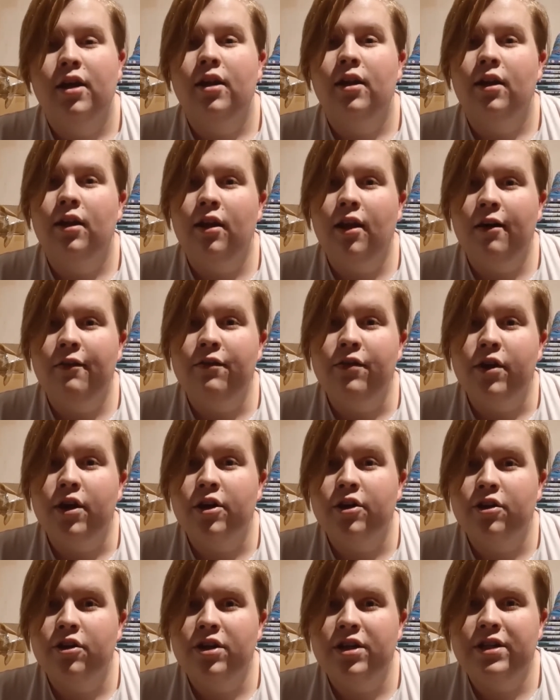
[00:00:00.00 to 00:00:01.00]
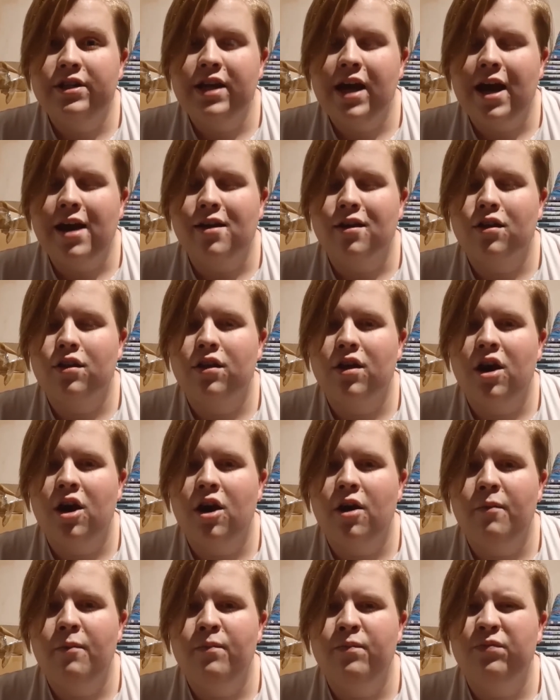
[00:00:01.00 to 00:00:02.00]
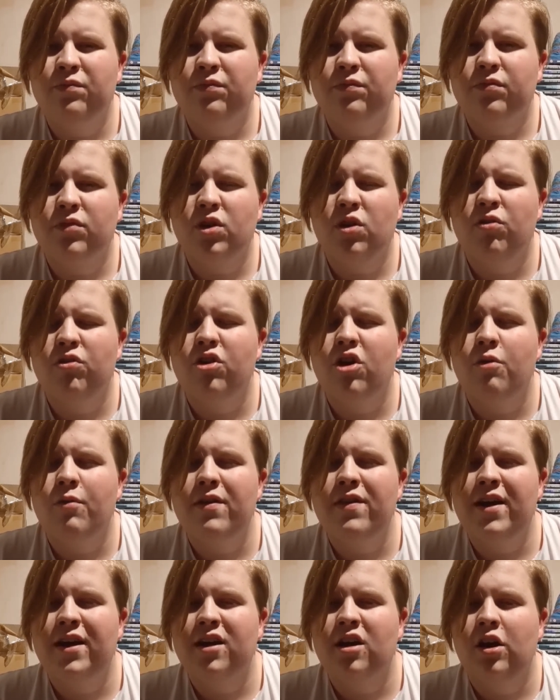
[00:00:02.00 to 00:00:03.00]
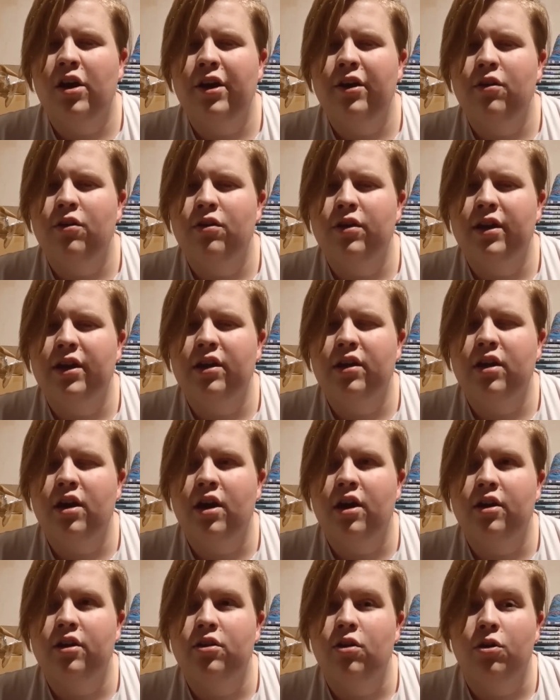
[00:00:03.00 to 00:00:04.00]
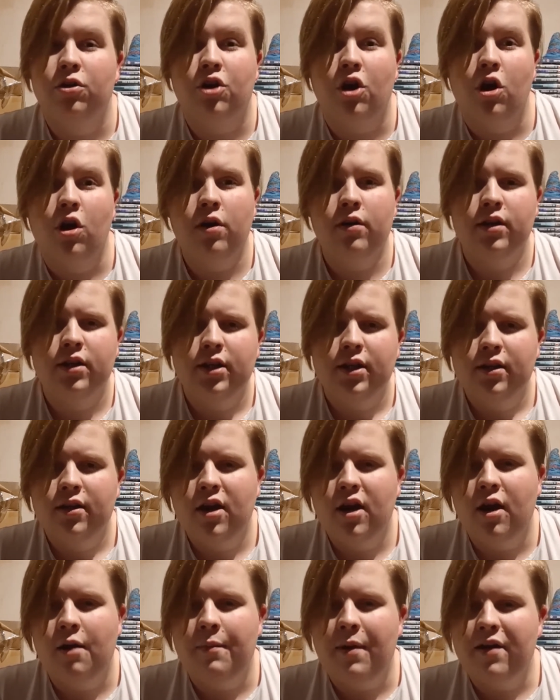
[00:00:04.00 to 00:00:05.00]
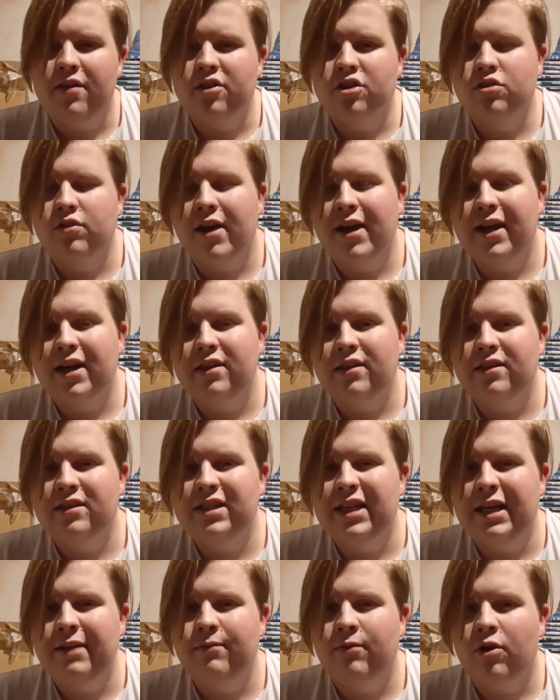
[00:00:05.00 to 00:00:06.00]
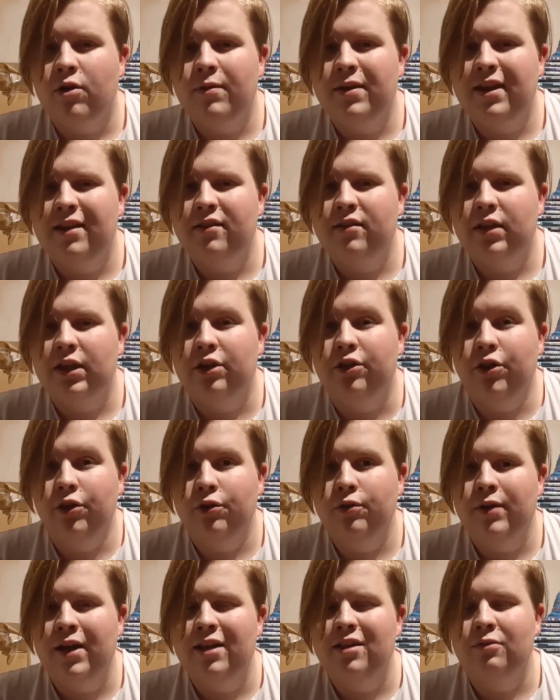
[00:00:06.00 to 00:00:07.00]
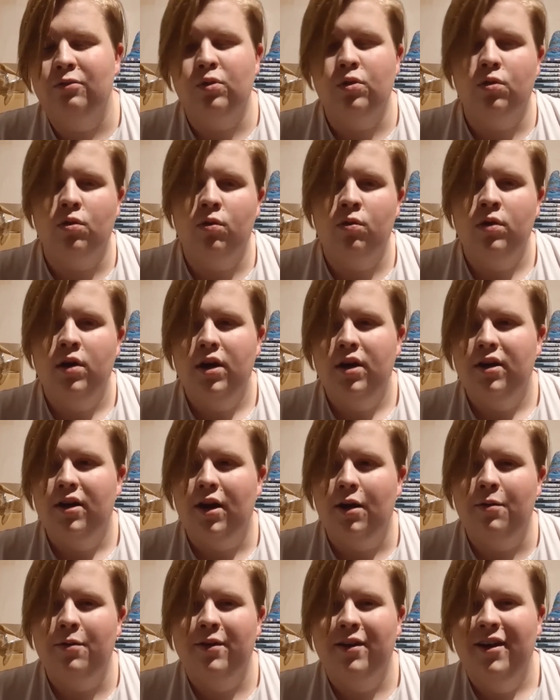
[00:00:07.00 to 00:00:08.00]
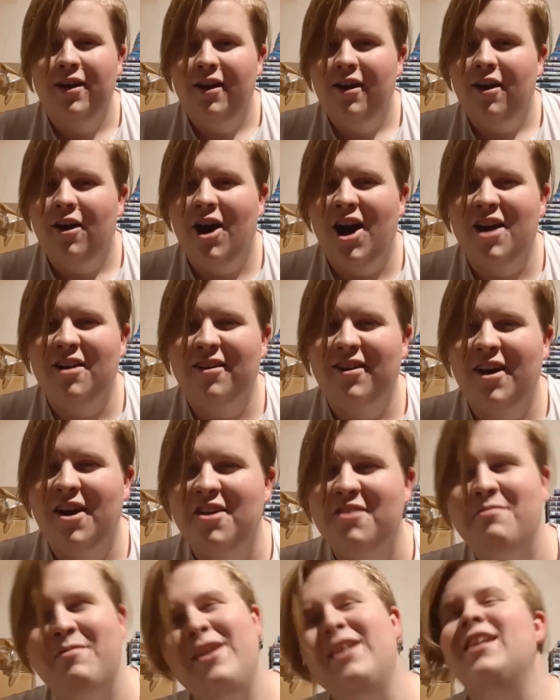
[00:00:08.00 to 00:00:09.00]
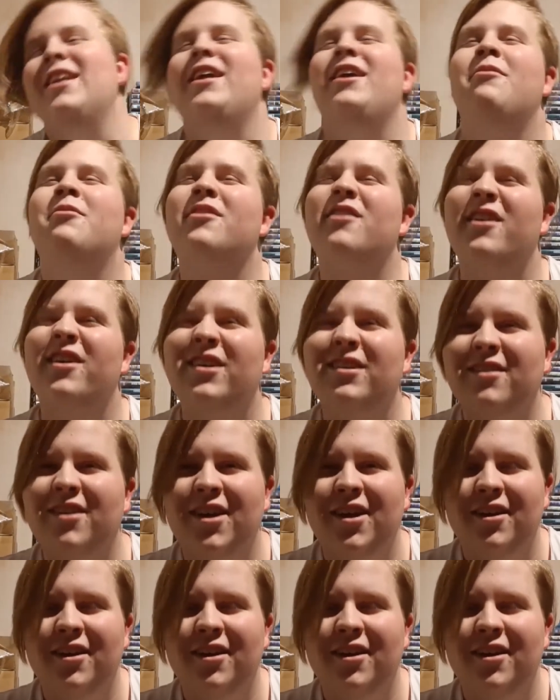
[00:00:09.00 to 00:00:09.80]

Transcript: Love a good death. Although when that guy got by the dreg in the steam room and that goo hit the wall, I immediately was like,